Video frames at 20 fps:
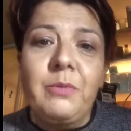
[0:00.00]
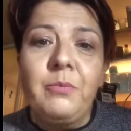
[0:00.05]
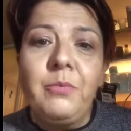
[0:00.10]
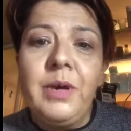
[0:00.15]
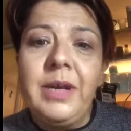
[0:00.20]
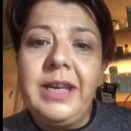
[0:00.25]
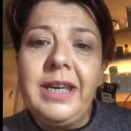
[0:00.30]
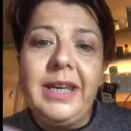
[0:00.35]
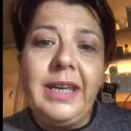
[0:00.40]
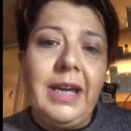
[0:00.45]

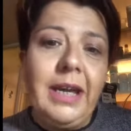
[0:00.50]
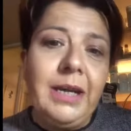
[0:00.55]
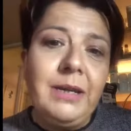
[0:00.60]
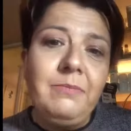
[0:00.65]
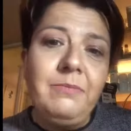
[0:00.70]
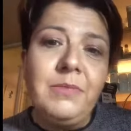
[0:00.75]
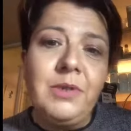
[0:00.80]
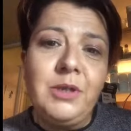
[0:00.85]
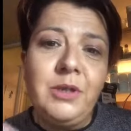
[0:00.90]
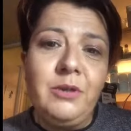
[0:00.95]
when it
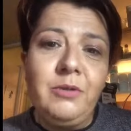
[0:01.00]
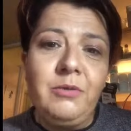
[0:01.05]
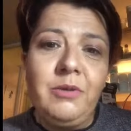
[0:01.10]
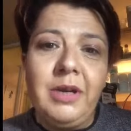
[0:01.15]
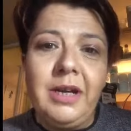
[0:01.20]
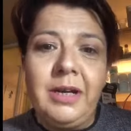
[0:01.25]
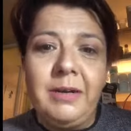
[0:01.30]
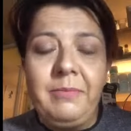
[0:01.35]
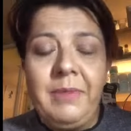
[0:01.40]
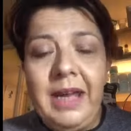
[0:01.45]
came to
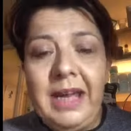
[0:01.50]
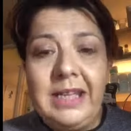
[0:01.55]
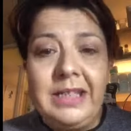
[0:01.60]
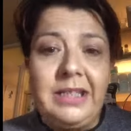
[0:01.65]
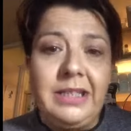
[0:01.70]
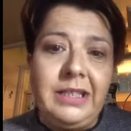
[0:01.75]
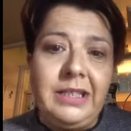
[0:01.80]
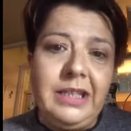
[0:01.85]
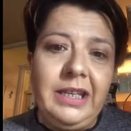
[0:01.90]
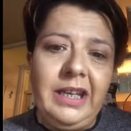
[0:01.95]
um,
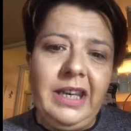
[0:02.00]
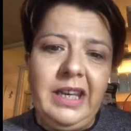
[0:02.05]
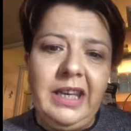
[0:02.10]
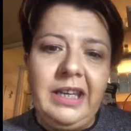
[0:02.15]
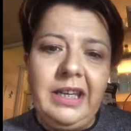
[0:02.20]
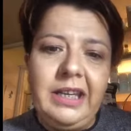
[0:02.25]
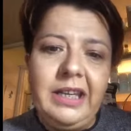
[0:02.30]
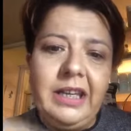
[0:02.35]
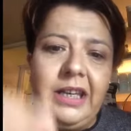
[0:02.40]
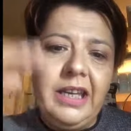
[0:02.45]
editing
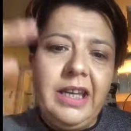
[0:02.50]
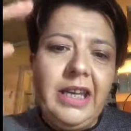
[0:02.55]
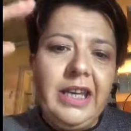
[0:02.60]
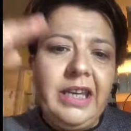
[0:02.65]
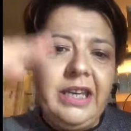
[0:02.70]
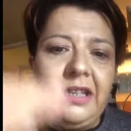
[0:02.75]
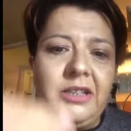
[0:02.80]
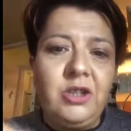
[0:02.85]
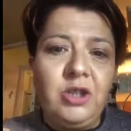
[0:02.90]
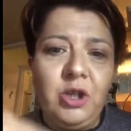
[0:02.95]
it,
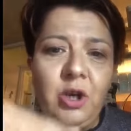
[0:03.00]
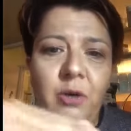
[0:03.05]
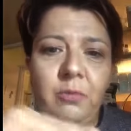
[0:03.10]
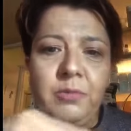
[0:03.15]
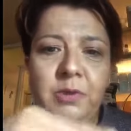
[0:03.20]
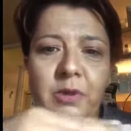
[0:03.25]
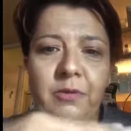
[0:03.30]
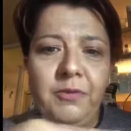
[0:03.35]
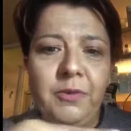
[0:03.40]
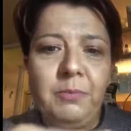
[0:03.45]
it had
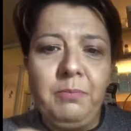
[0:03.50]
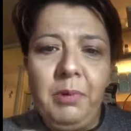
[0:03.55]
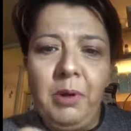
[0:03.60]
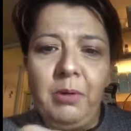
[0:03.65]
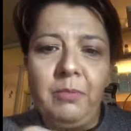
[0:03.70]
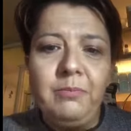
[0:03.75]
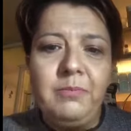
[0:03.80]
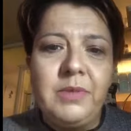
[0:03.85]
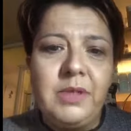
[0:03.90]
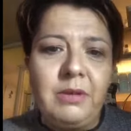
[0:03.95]
chopped off the
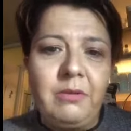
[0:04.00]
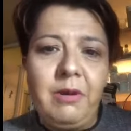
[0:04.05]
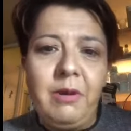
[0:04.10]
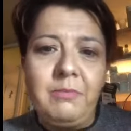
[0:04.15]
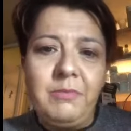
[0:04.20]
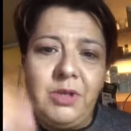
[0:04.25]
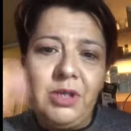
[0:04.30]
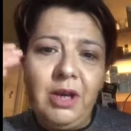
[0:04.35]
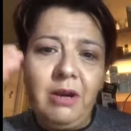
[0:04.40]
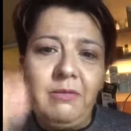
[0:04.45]
bottom. So
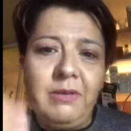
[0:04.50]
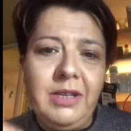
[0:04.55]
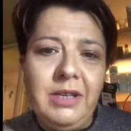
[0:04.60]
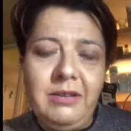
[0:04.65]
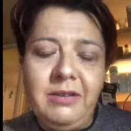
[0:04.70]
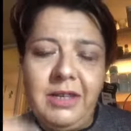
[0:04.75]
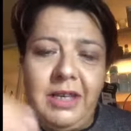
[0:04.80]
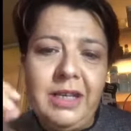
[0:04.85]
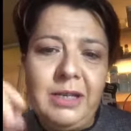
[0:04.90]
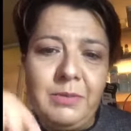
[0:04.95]
I'm showing
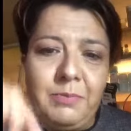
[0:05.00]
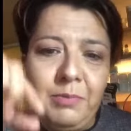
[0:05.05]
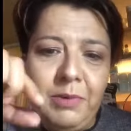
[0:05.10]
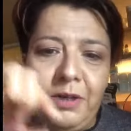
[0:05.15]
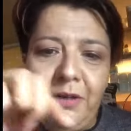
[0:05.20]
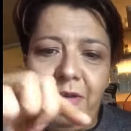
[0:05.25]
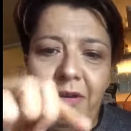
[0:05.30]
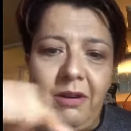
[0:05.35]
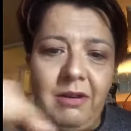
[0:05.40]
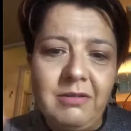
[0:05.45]
you things, but
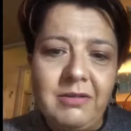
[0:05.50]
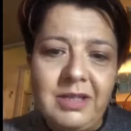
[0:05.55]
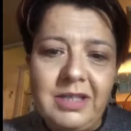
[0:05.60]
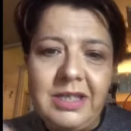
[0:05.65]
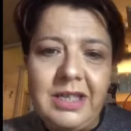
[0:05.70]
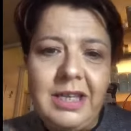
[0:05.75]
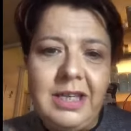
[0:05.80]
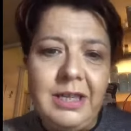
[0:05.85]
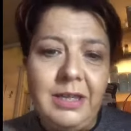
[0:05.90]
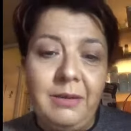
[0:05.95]
you can't
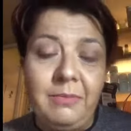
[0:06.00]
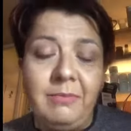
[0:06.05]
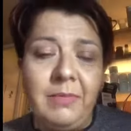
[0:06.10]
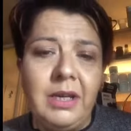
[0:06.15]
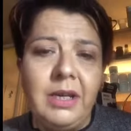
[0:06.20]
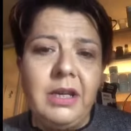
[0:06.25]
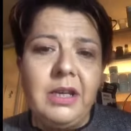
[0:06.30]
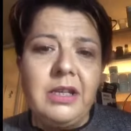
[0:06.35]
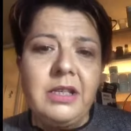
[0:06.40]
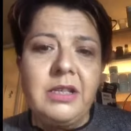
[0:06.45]
see them.
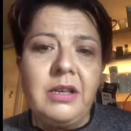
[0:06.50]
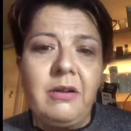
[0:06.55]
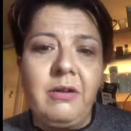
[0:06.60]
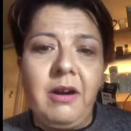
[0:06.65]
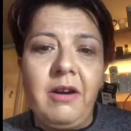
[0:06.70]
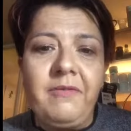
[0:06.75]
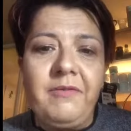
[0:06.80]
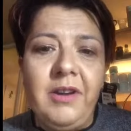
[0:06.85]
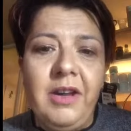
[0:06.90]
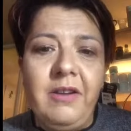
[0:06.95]
So
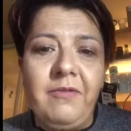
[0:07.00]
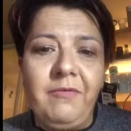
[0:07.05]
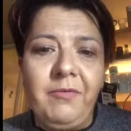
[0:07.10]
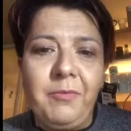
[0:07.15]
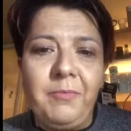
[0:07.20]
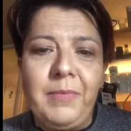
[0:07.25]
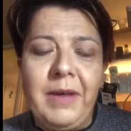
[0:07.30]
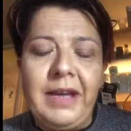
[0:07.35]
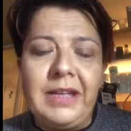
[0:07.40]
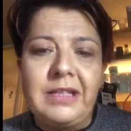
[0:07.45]
I've learned
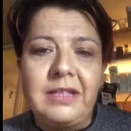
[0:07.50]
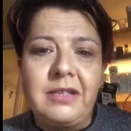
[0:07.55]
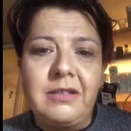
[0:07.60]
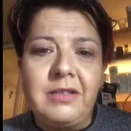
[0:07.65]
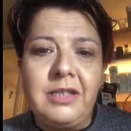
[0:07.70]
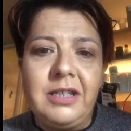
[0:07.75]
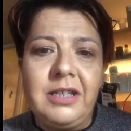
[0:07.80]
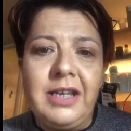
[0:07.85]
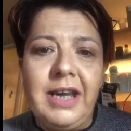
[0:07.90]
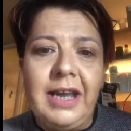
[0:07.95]
from that. So
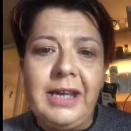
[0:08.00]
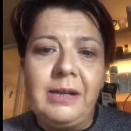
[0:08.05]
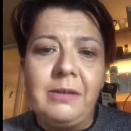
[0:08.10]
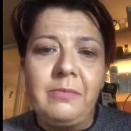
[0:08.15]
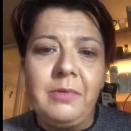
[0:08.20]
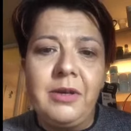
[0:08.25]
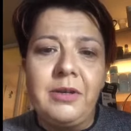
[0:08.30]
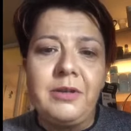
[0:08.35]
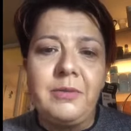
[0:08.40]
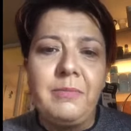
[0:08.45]
today
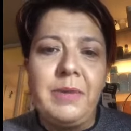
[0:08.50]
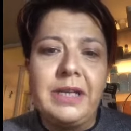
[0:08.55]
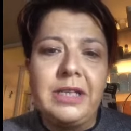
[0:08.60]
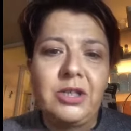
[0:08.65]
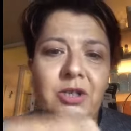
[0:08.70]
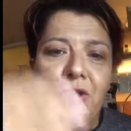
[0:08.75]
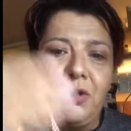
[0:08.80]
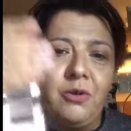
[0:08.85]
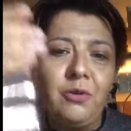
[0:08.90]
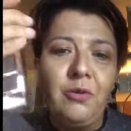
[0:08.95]
I'm going to
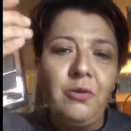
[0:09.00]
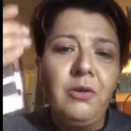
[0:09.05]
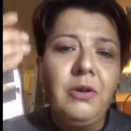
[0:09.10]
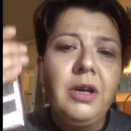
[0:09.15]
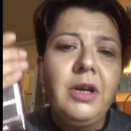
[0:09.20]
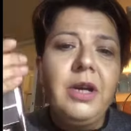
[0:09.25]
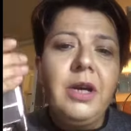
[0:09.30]
make sure,